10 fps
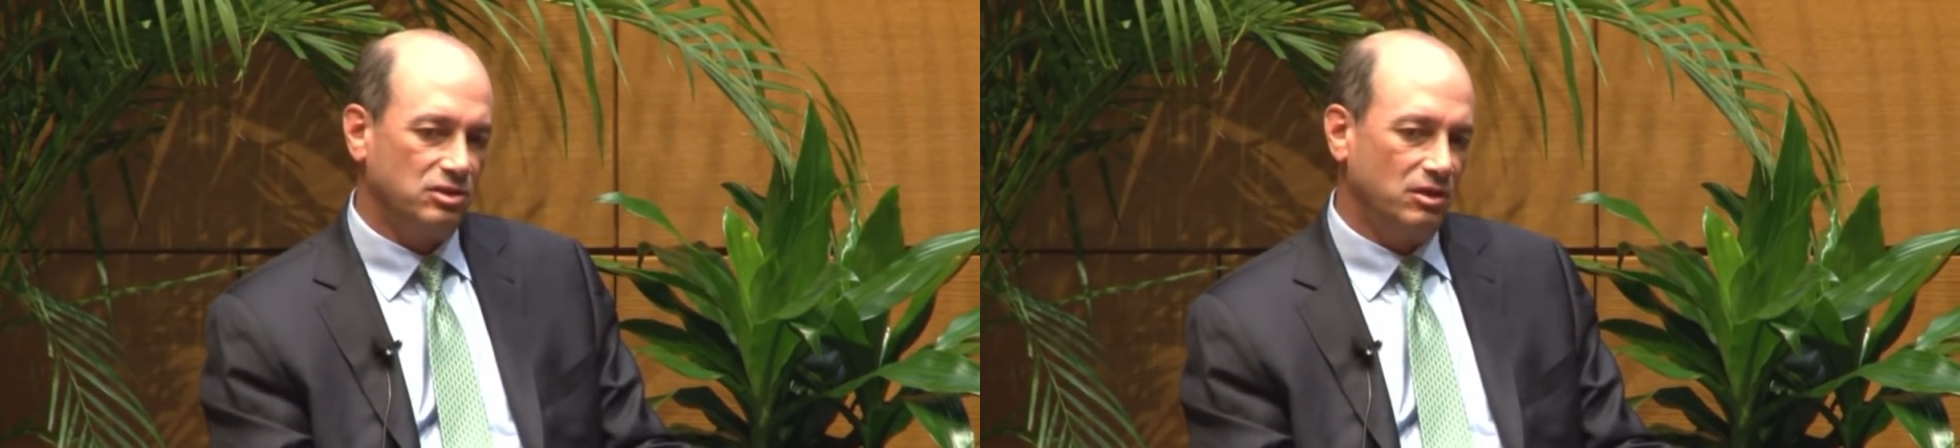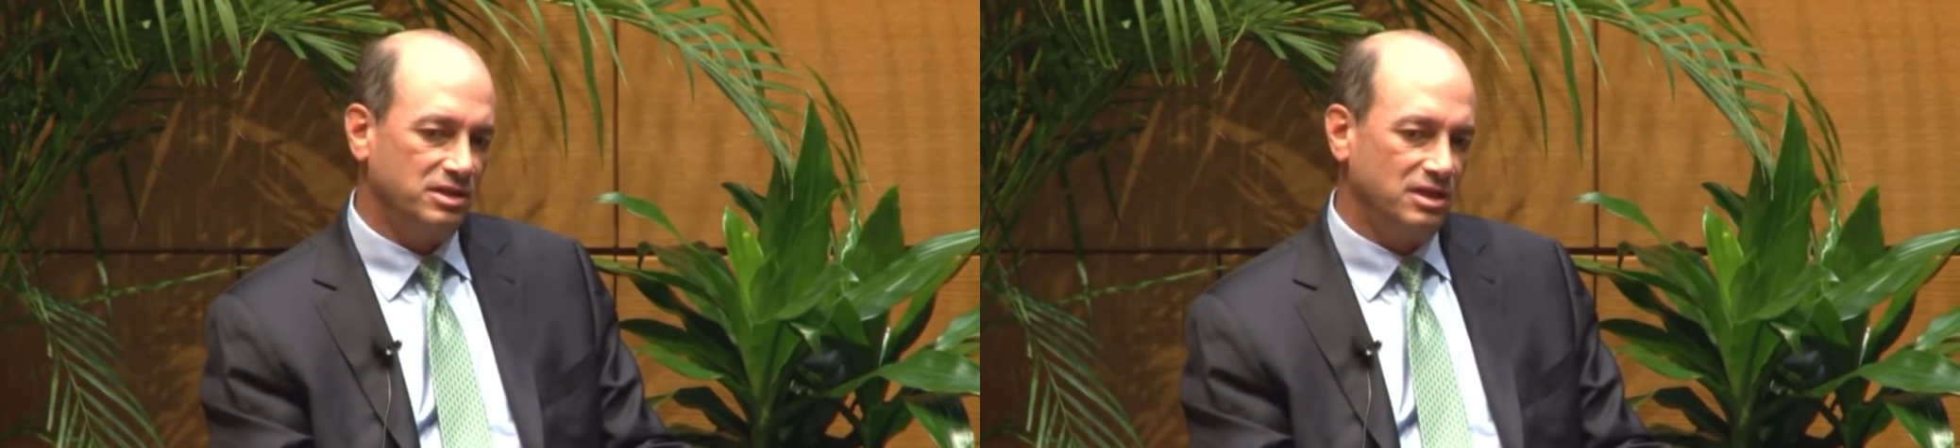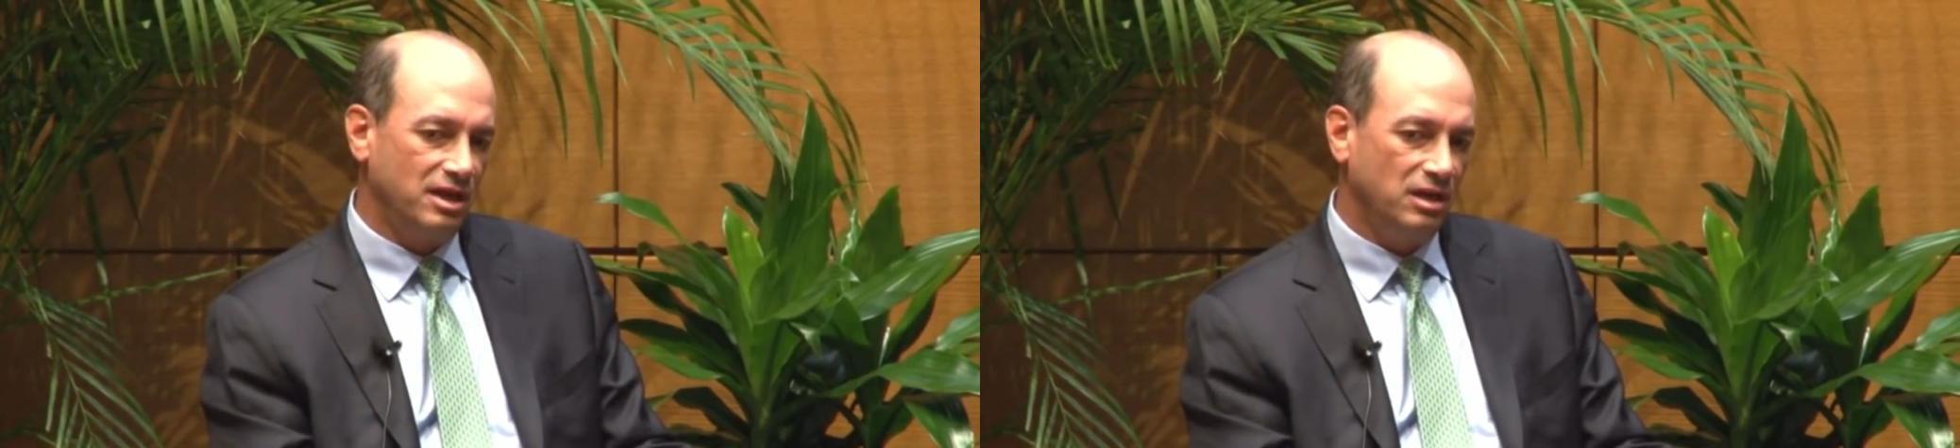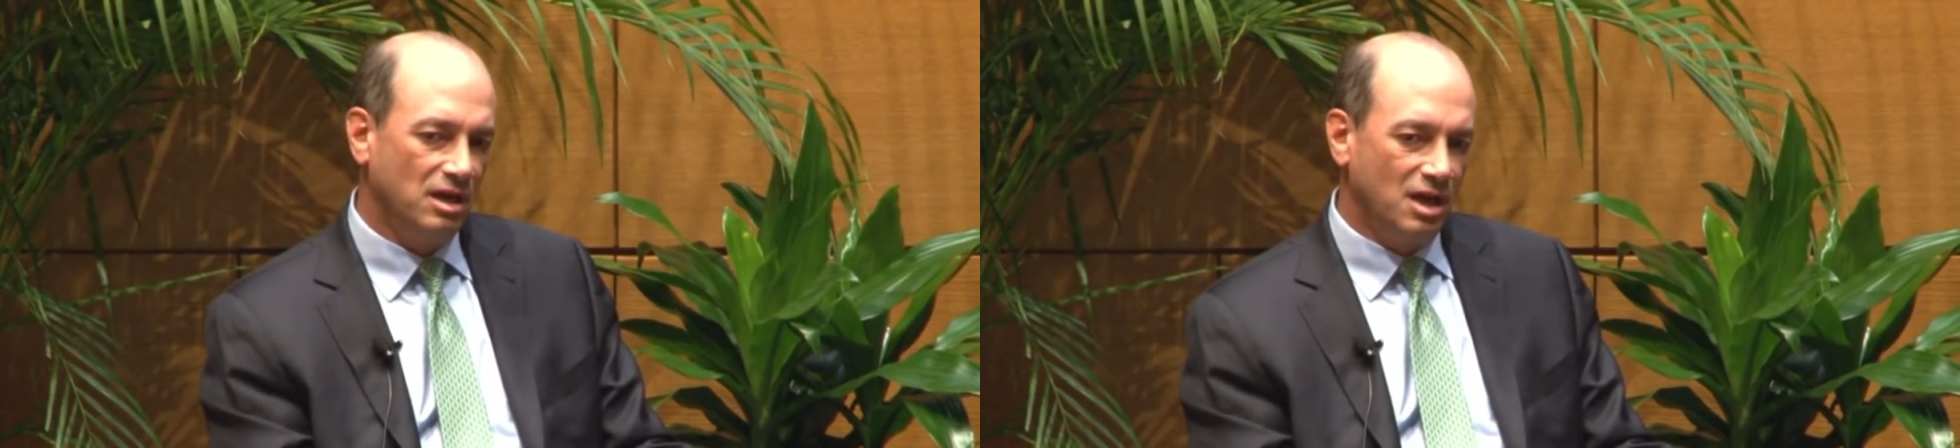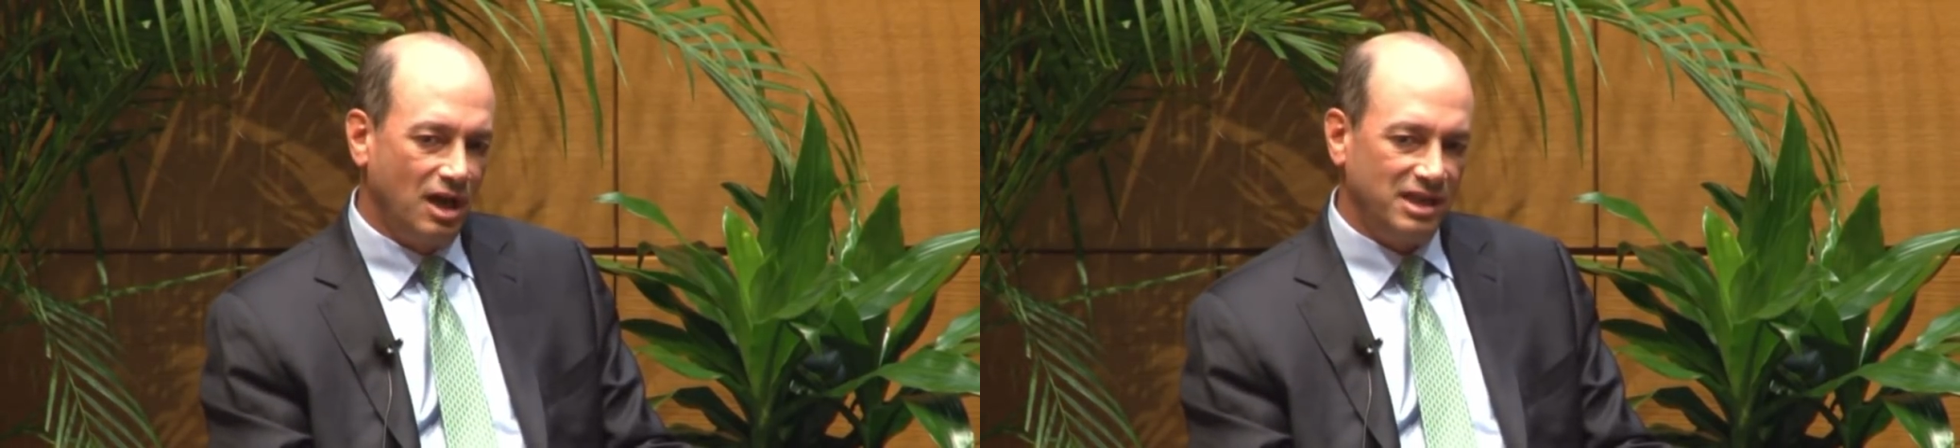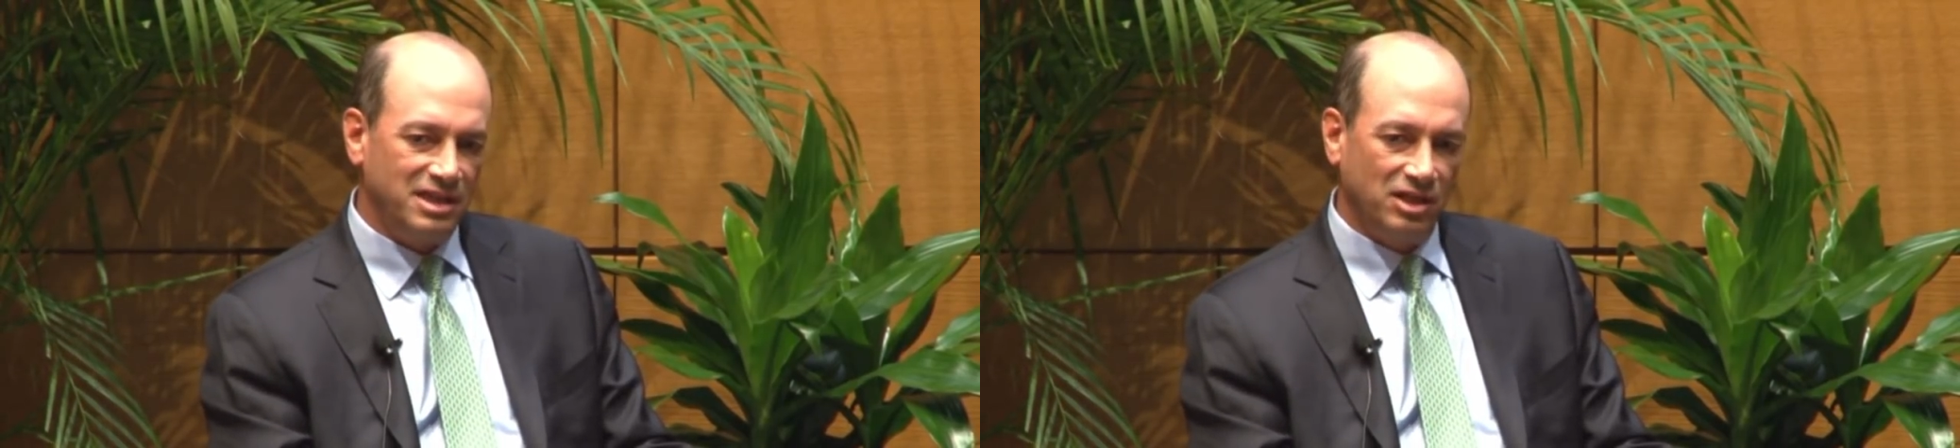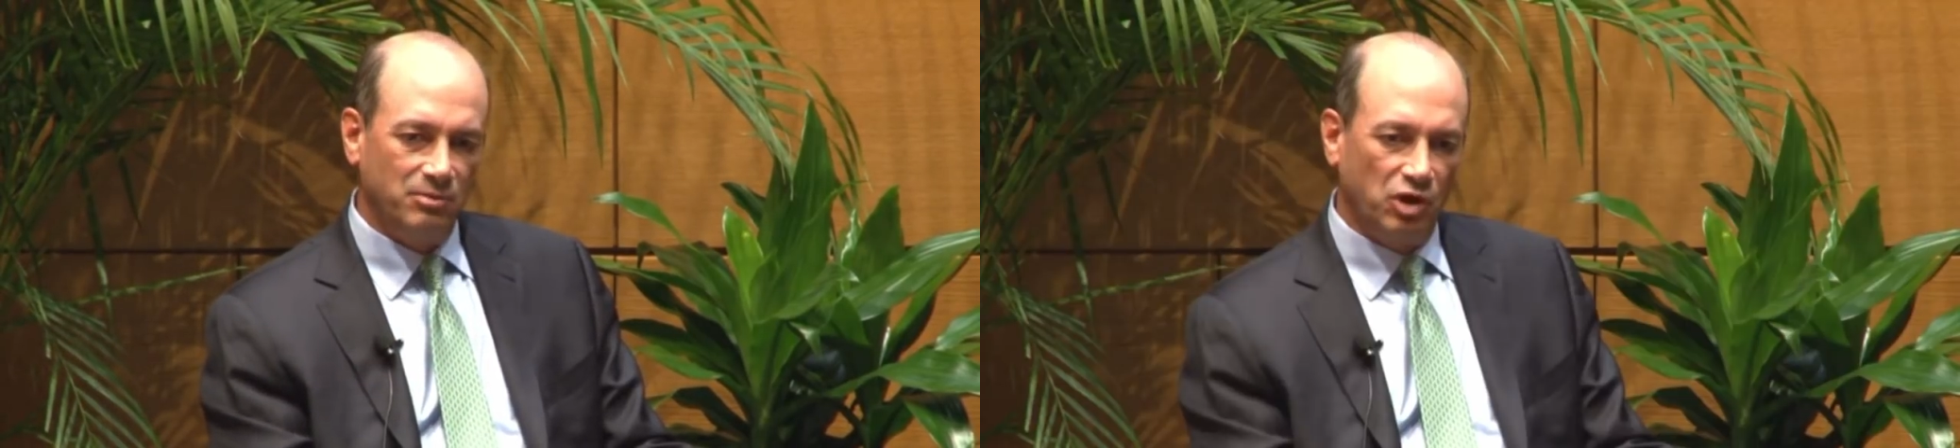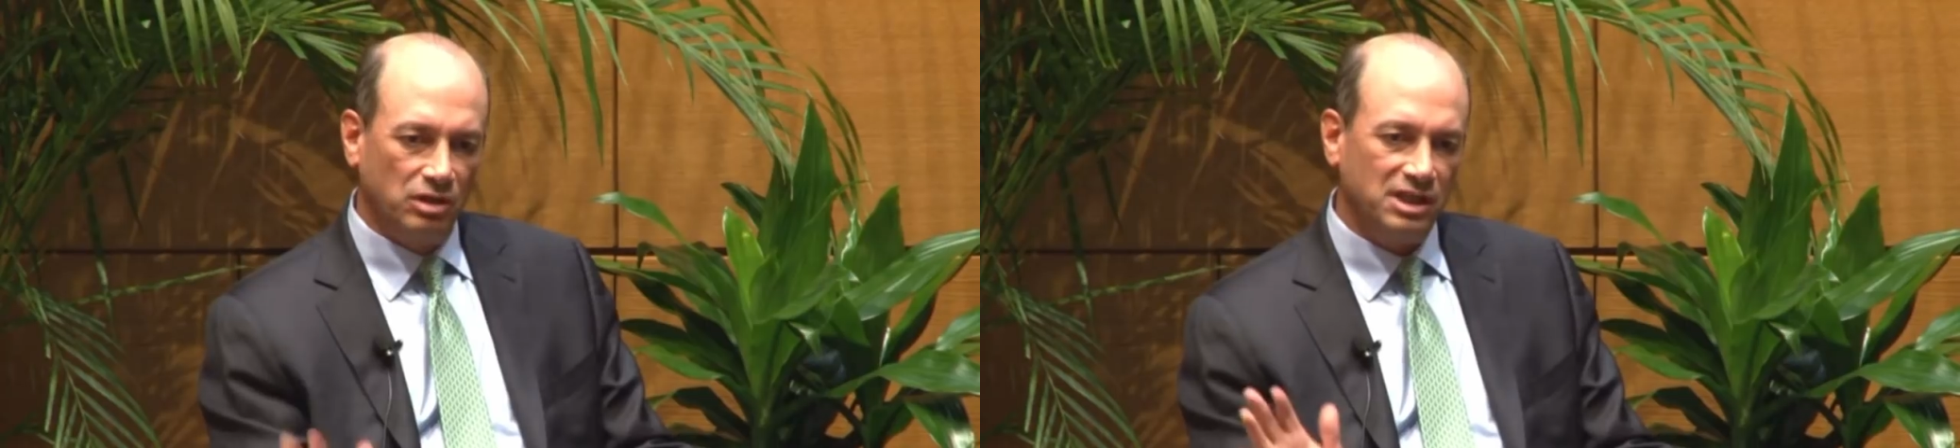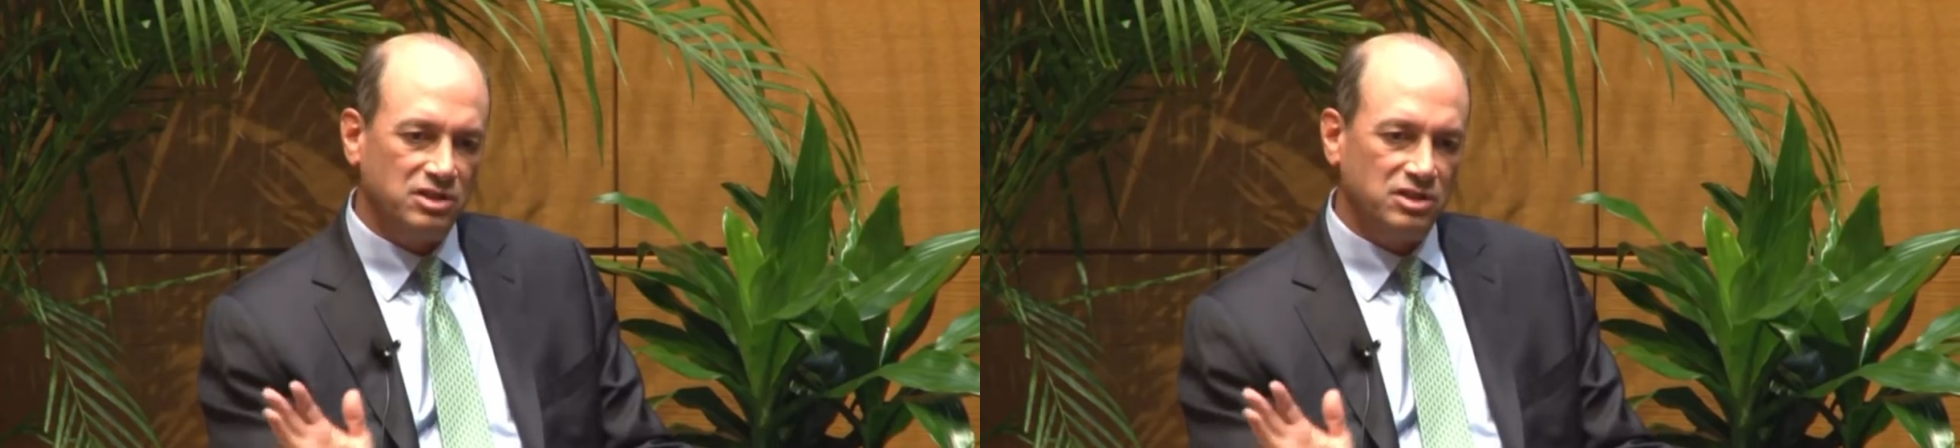So I said, I tell them all,